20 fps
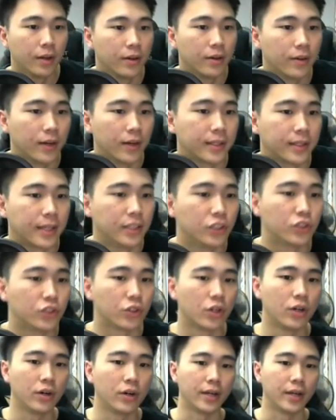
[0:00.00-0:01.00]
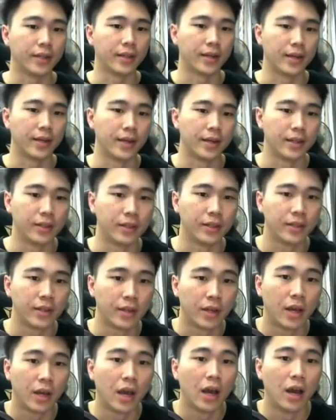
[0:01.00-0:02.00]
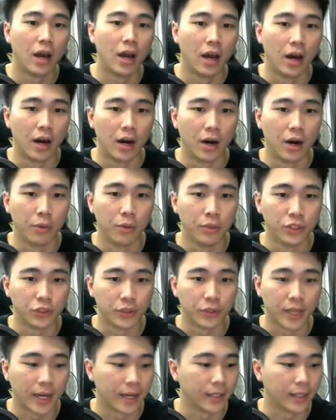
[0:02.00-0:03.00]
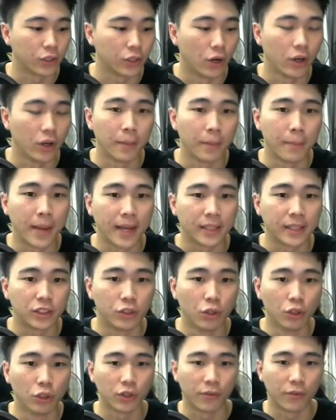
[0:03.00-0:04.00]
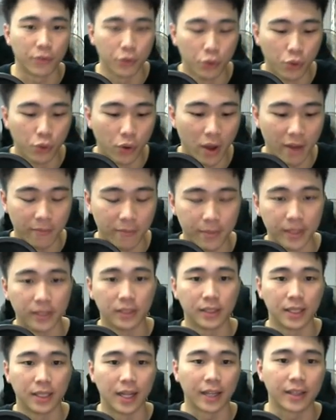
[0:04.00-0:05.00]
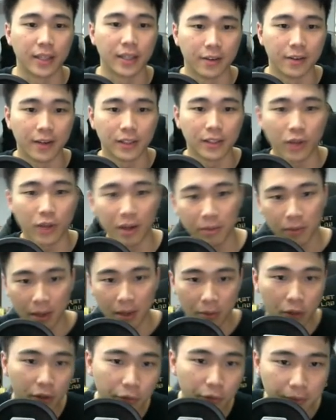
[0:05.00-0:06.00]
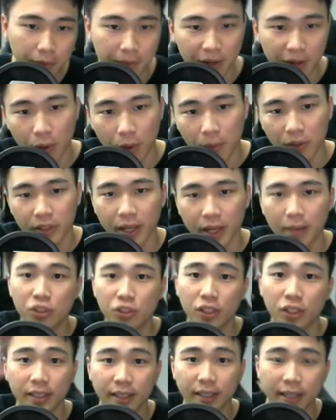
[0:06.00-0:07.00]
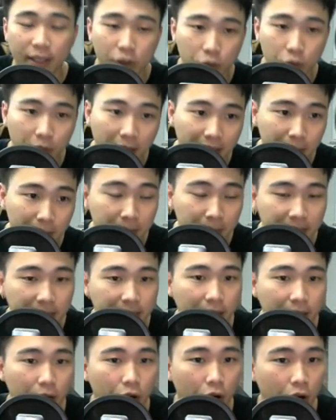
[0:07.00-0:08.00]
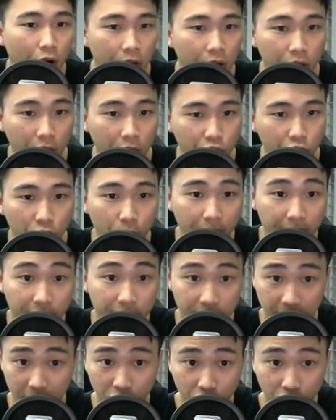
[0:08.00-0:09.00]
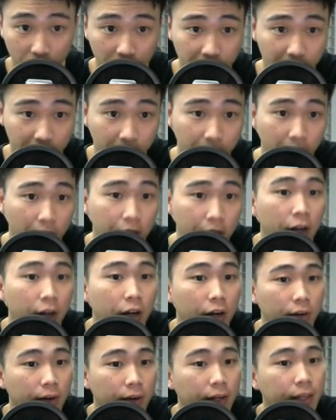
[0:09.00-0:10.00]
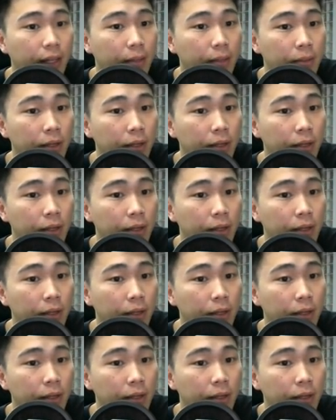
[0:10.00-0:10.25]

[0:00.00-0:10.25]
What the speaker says: Right, 10 draw, and then wish you guys all the best, those of you who have been selected, right? So I'm gonna repeat one more time just in case you guys missed out or not sure whether you've been chosen or not, right?